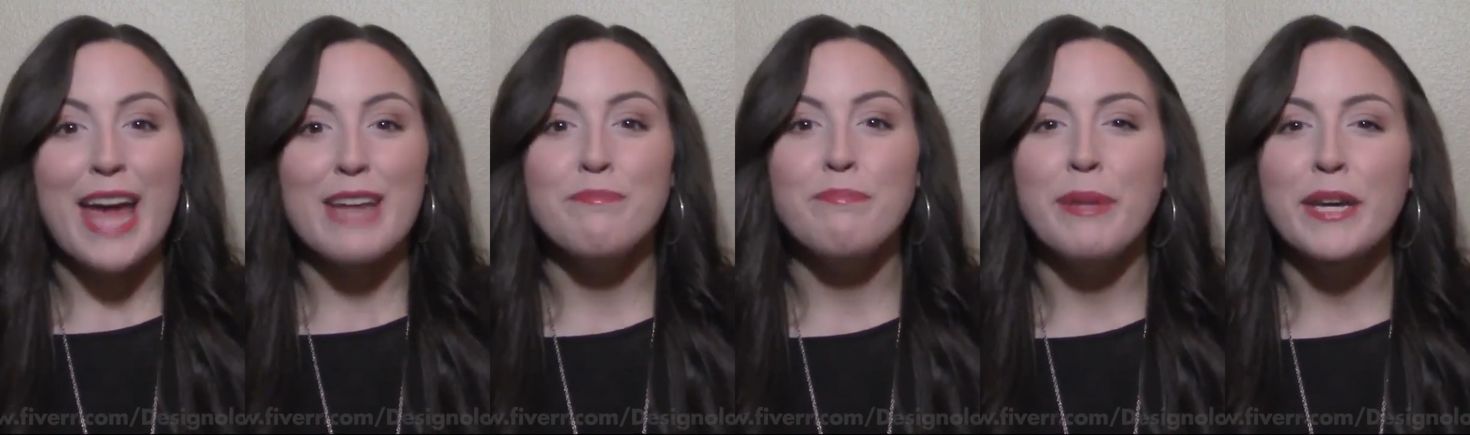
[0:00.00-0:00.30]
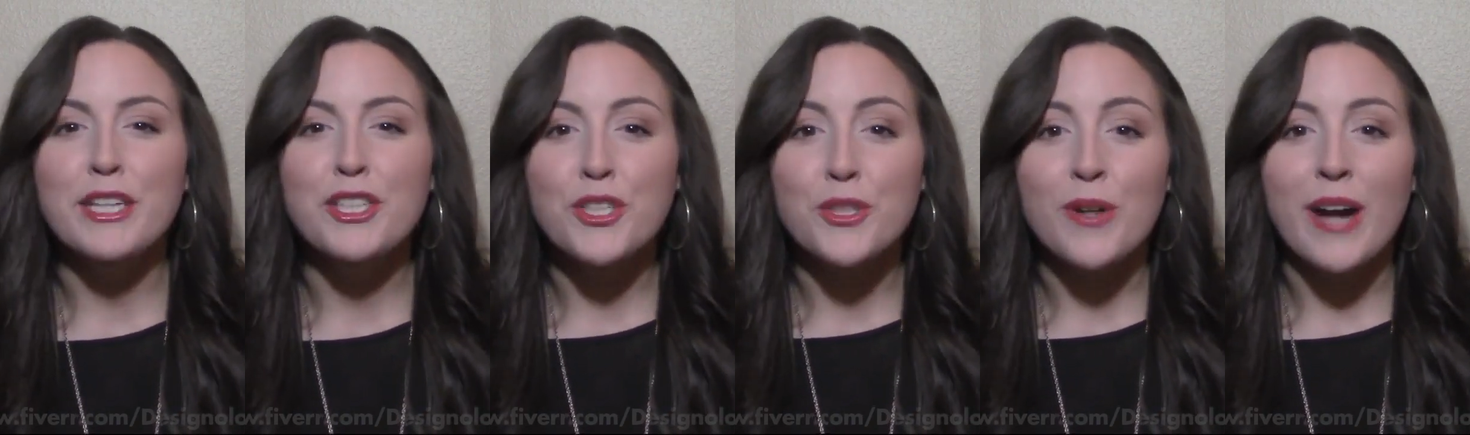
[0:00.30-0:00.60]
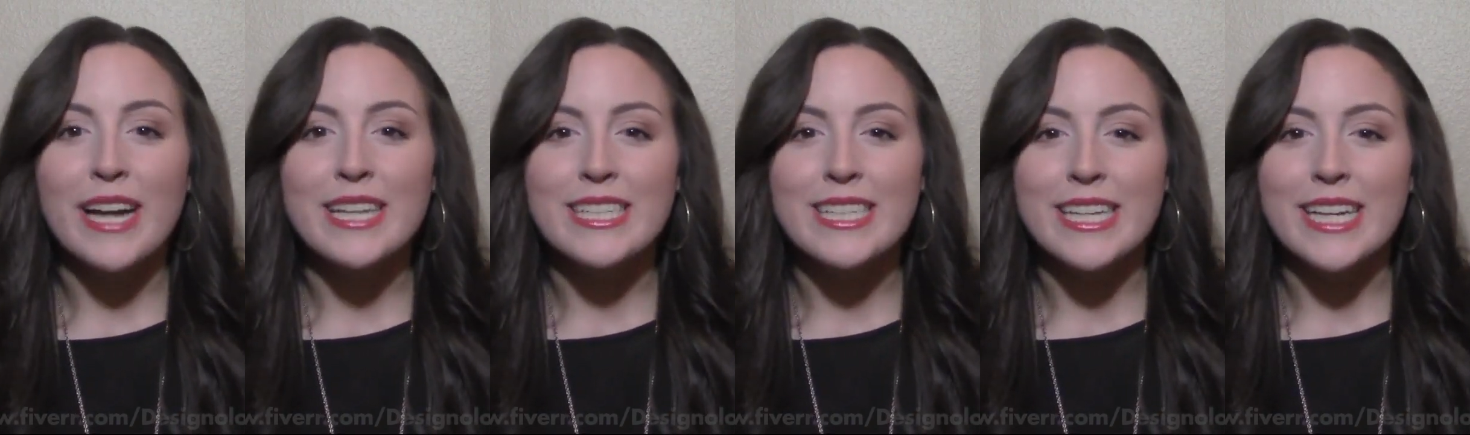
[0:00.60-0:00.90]
and pitch your
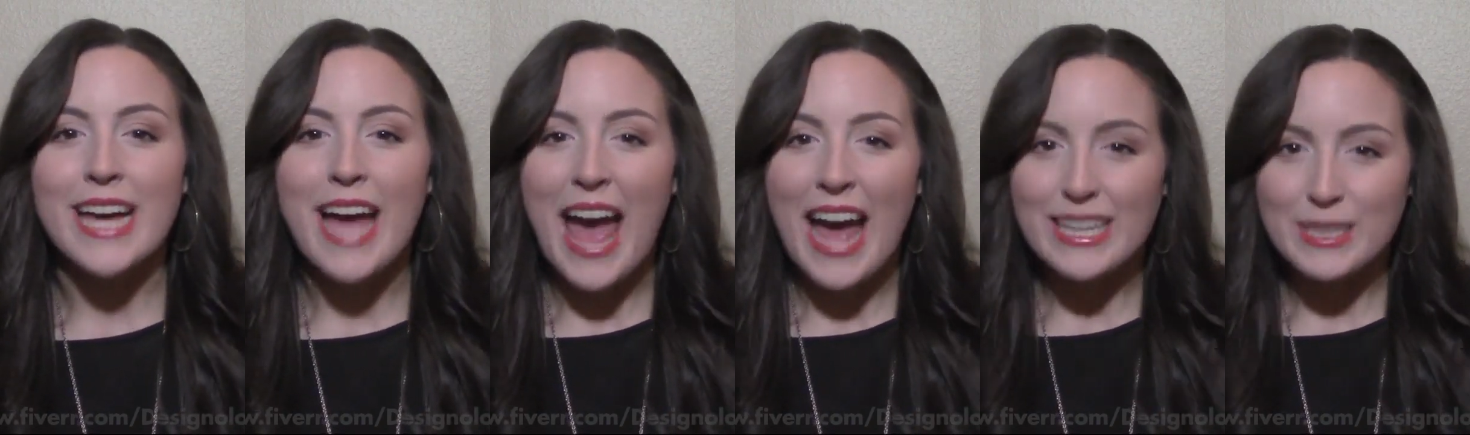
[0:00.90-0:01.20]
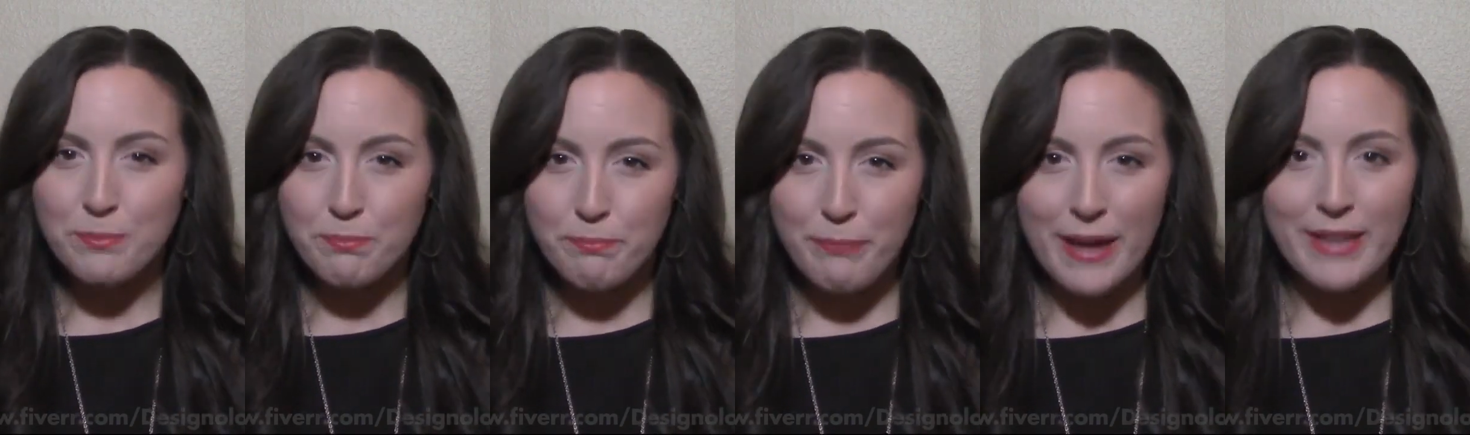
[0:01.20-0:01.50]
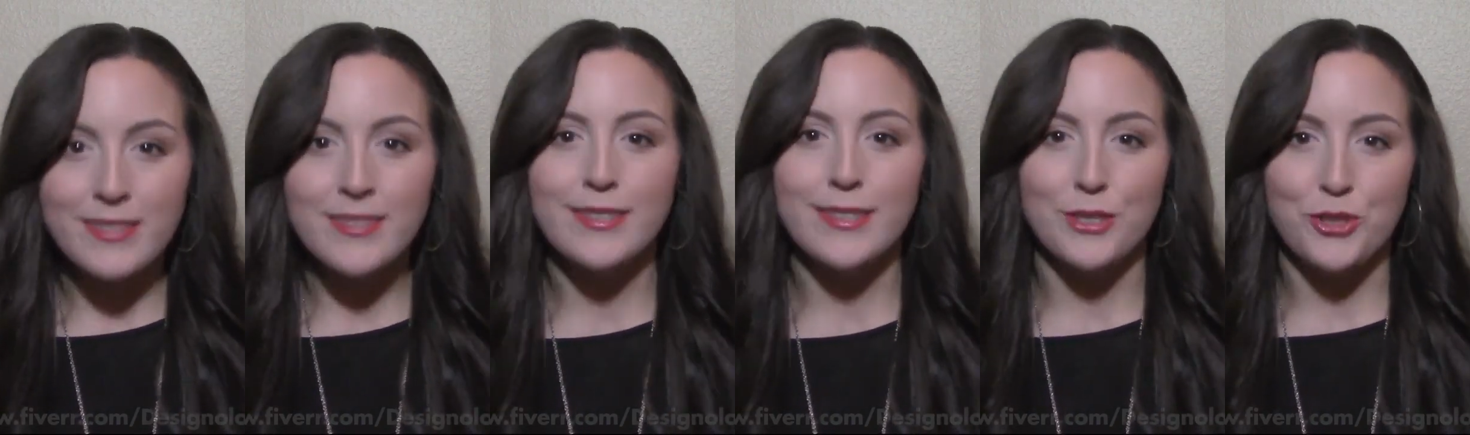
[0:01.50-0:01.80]
idea as
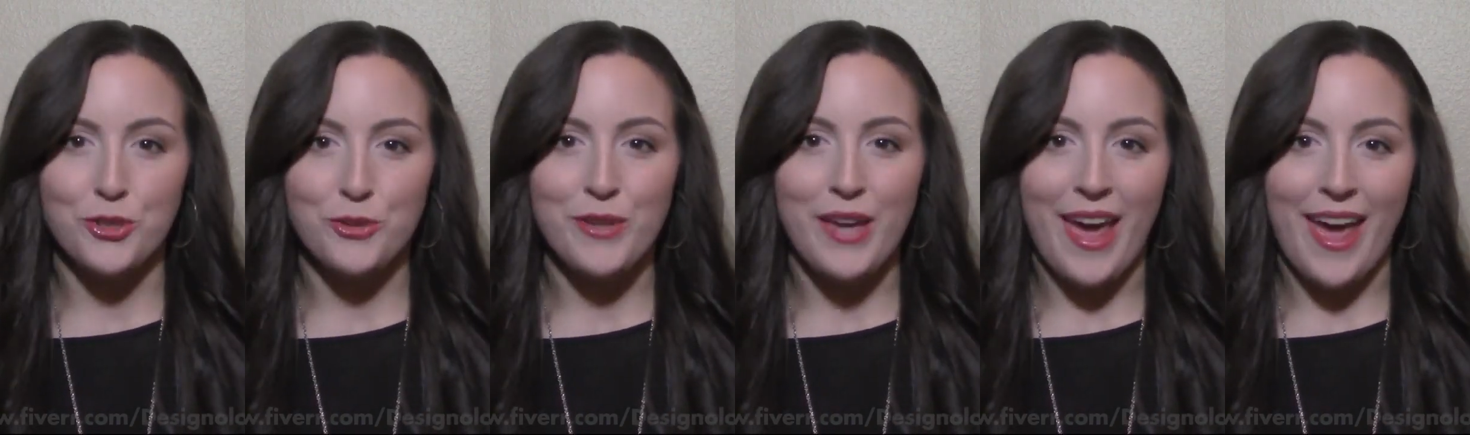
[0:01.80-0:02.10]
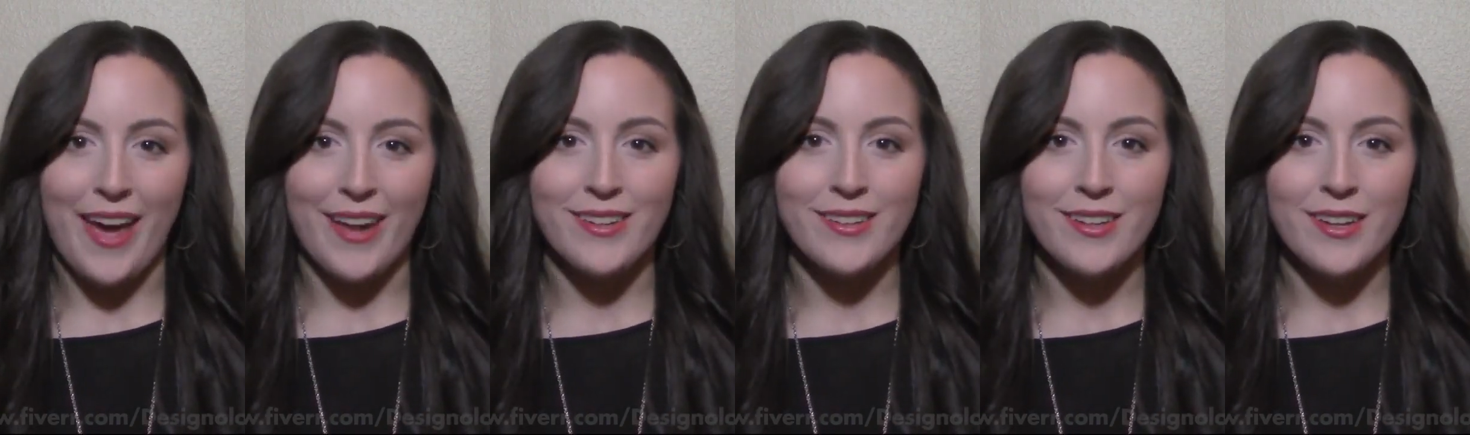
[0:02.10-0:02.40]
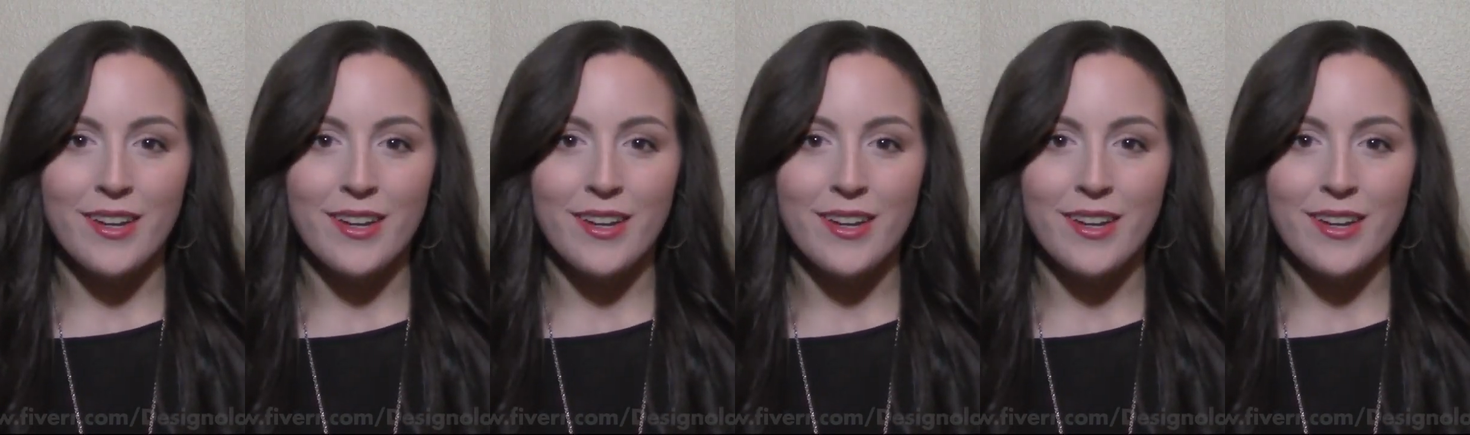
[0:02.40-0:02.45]
best as you can.